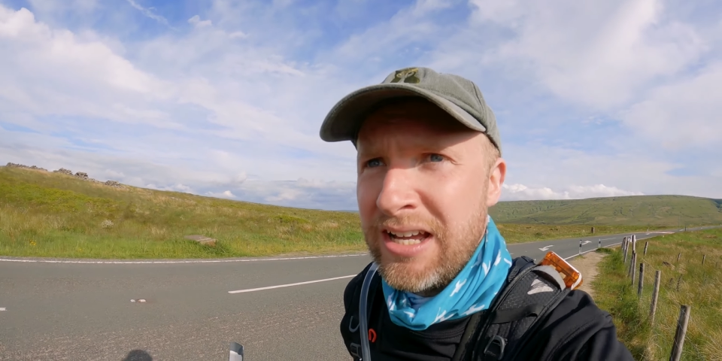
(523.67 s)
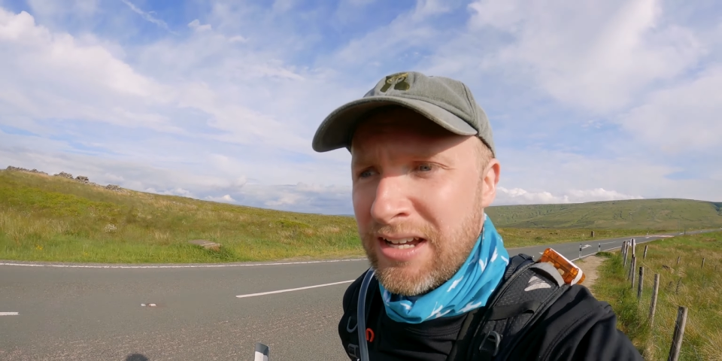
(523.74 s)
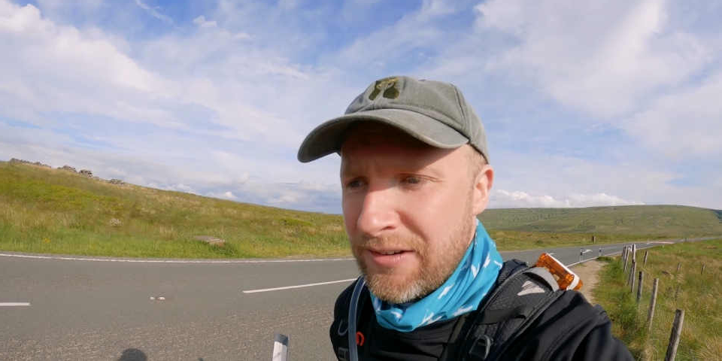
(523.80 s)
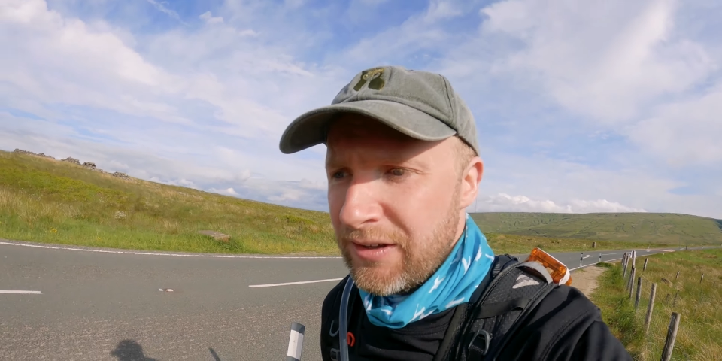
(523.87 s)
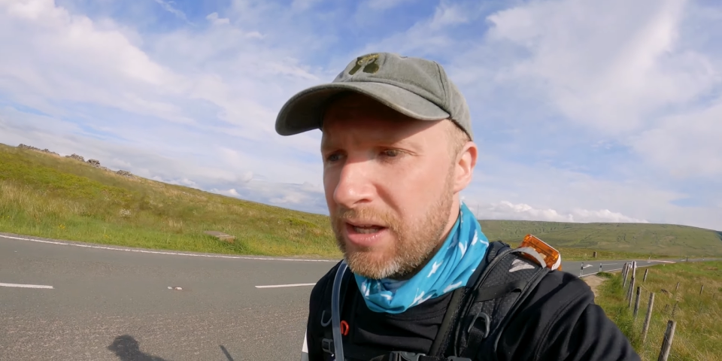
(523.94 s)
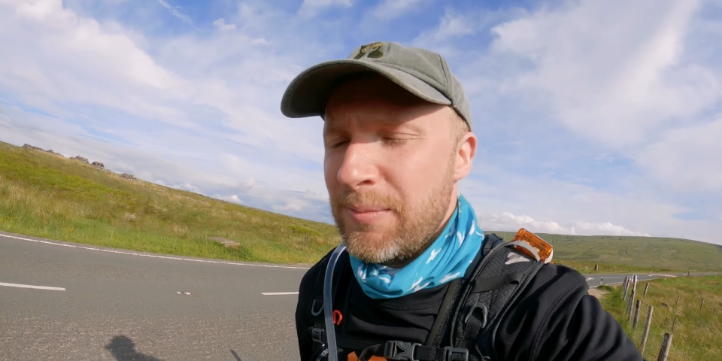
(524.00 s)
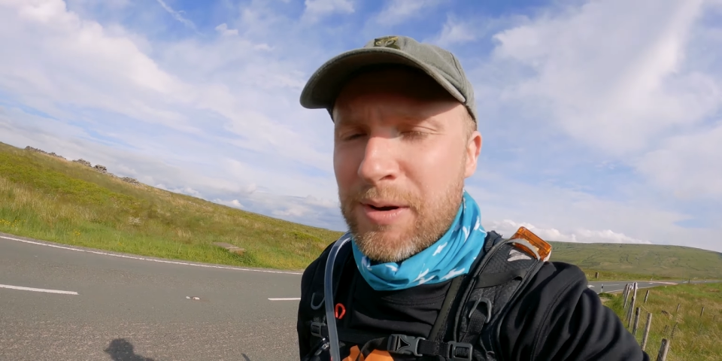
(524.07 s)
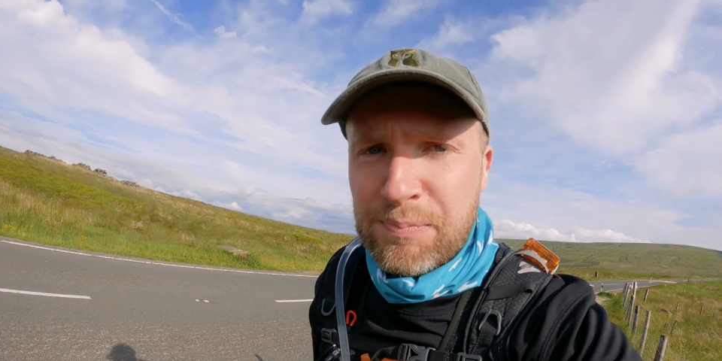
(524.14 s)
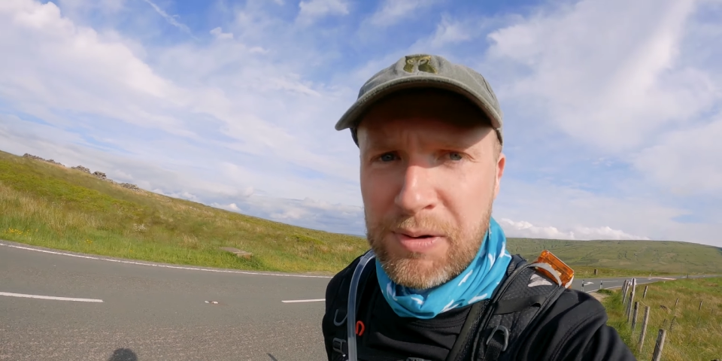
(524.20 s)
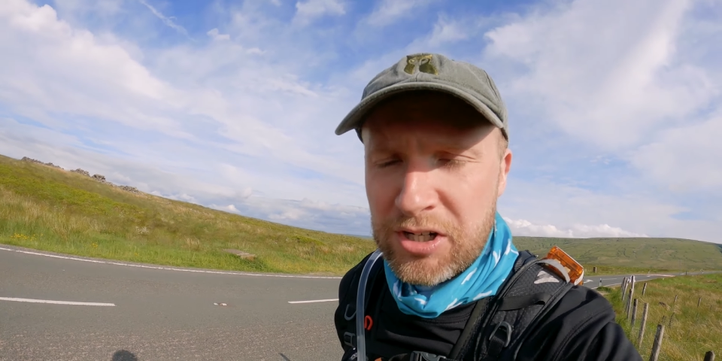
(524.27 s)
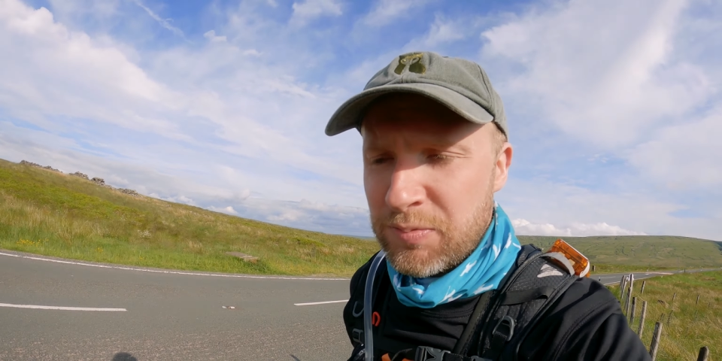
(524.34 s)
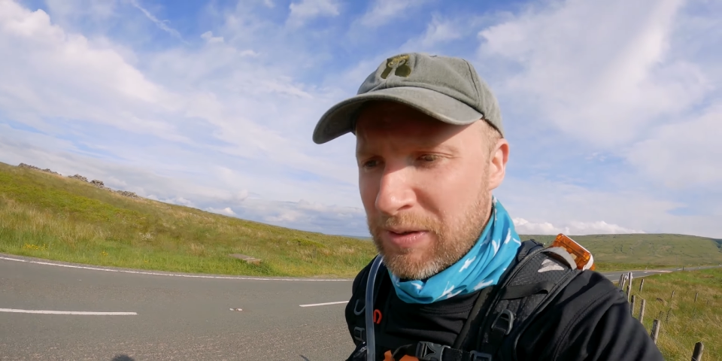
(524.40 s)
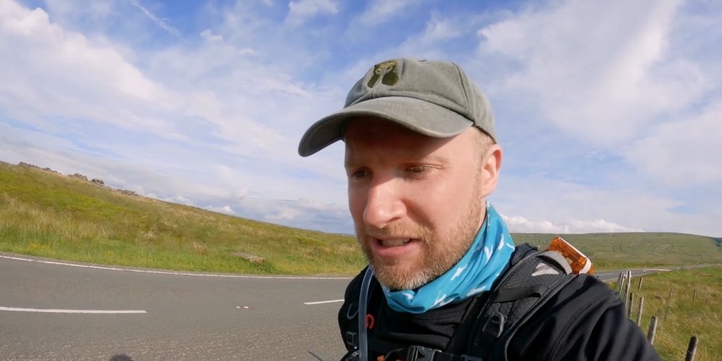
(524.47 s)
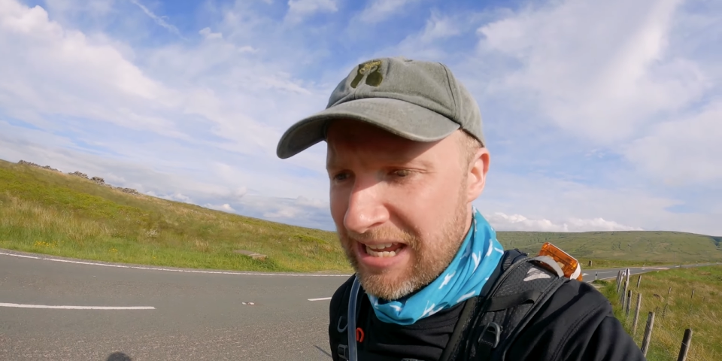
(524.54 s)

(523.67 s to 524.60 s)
I feel like I have brushed my